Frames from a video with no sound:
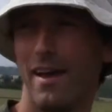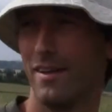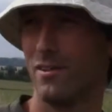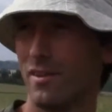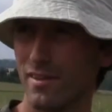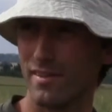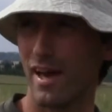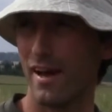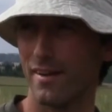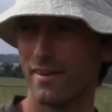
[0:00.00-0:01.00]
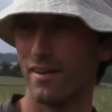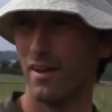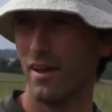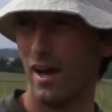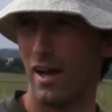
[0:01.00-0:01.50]
into this garden
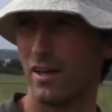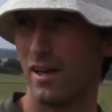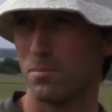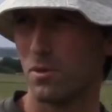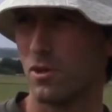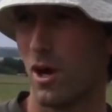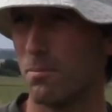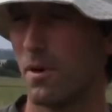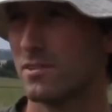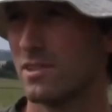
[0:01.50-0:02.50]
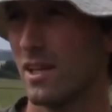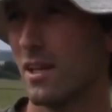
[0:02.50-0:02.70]
and like put compost in